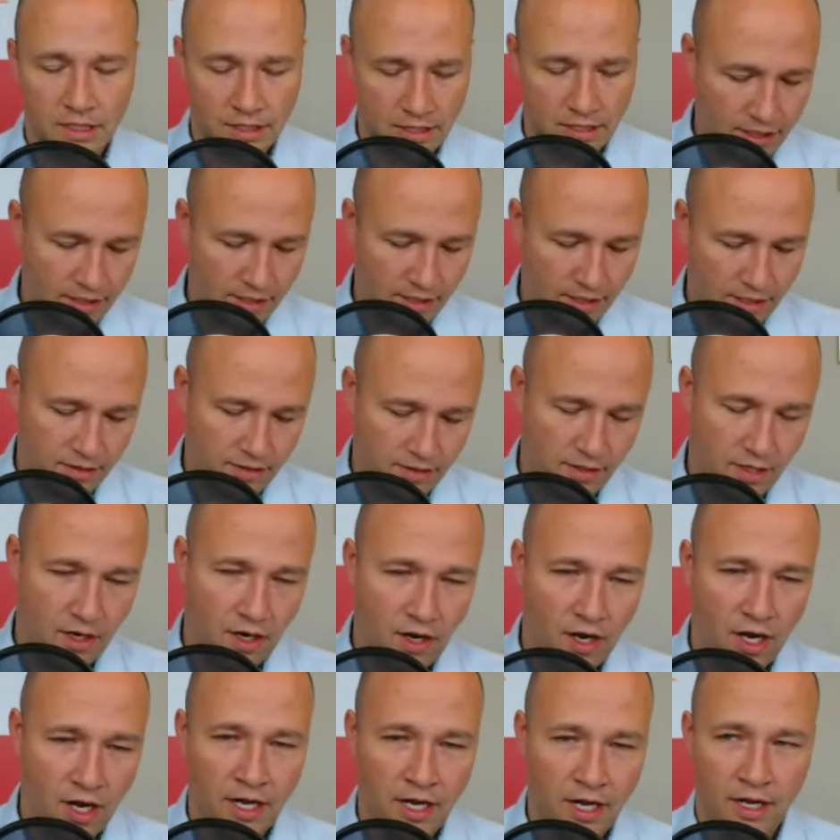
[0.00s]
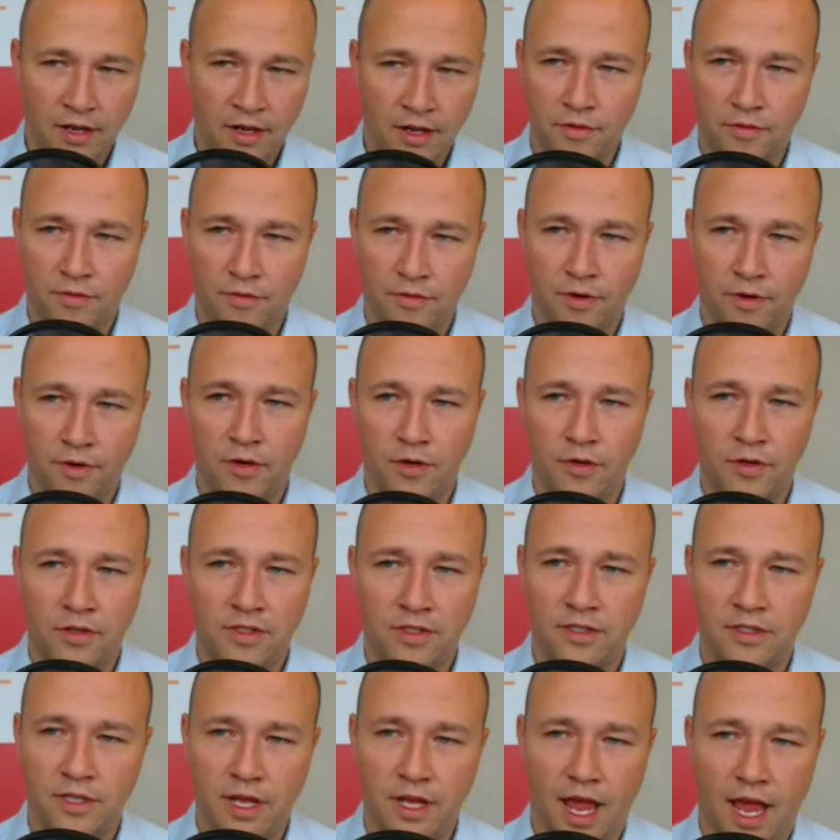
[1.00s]
Jackson's on the road
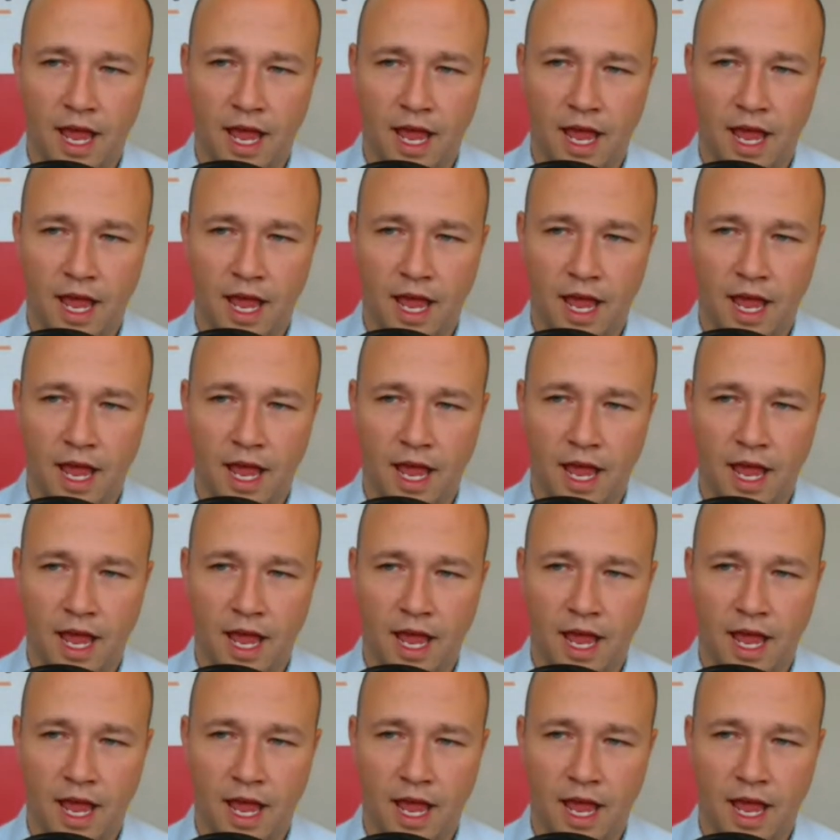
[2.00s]
to